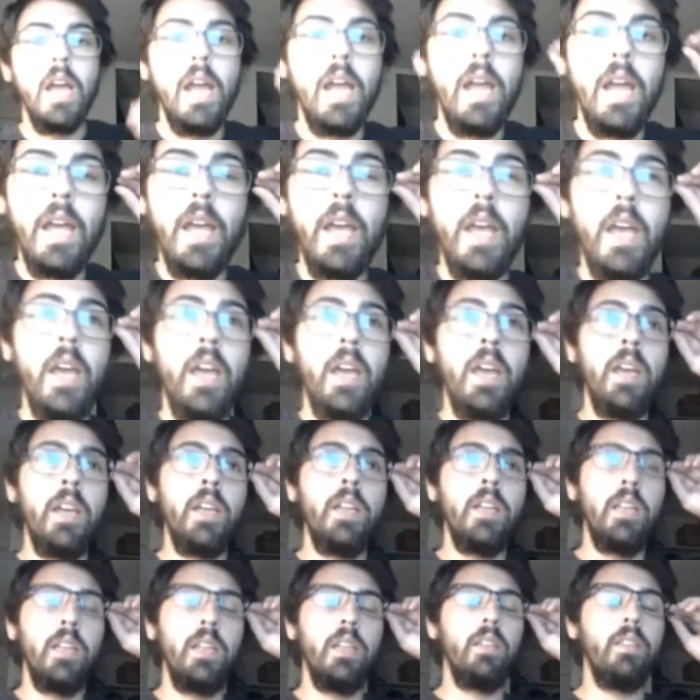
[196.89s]

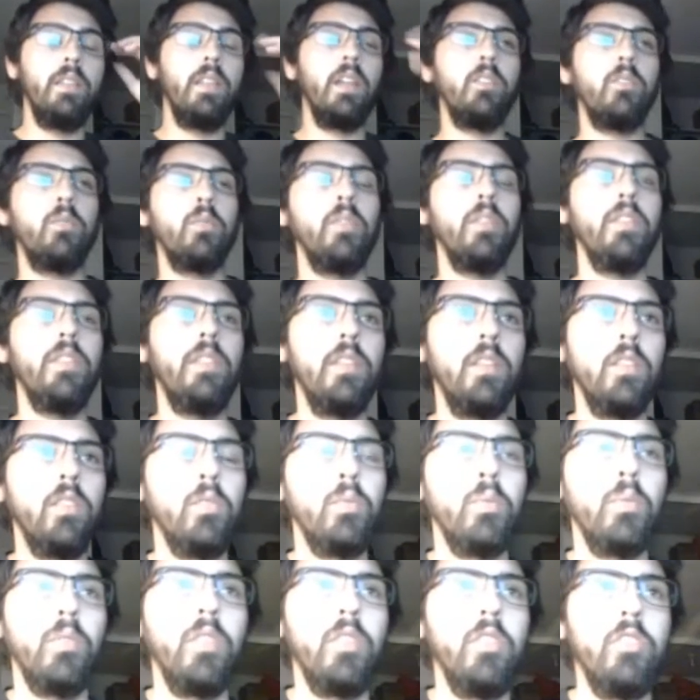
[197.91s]
and that's one of the things
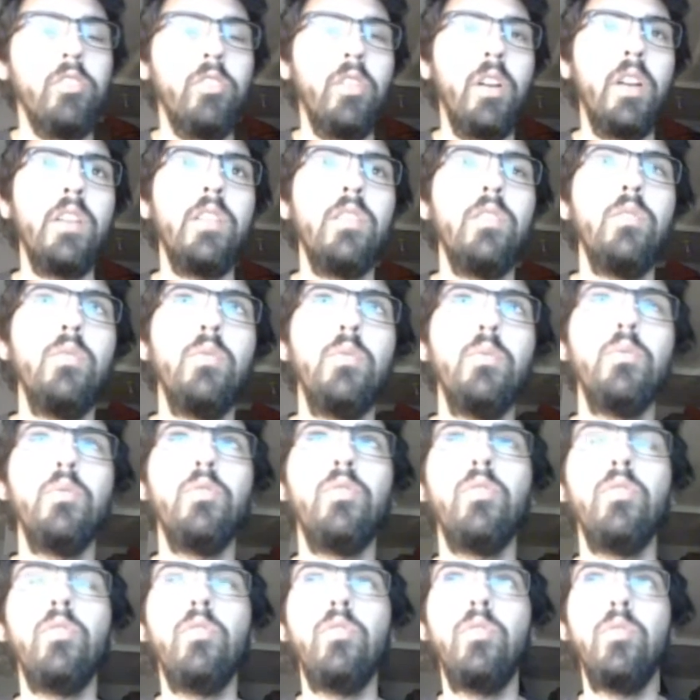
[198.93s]
we're going to try to
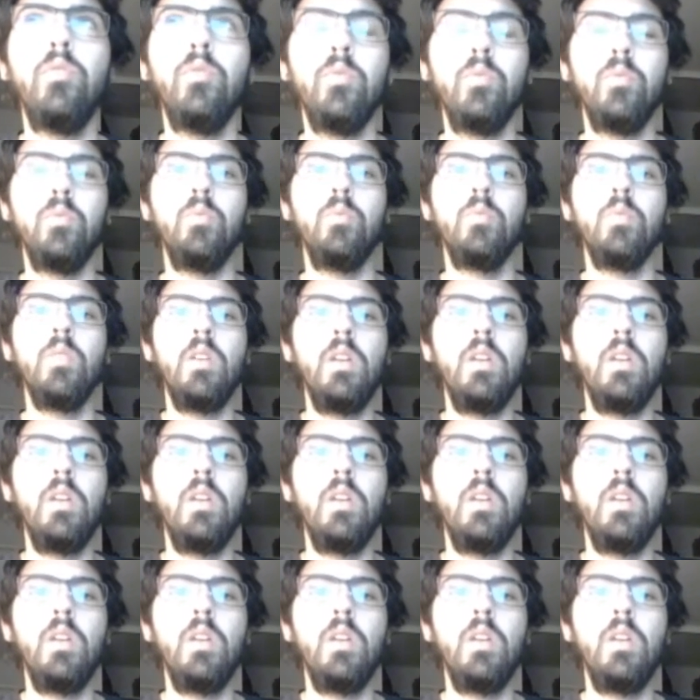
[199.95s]
use to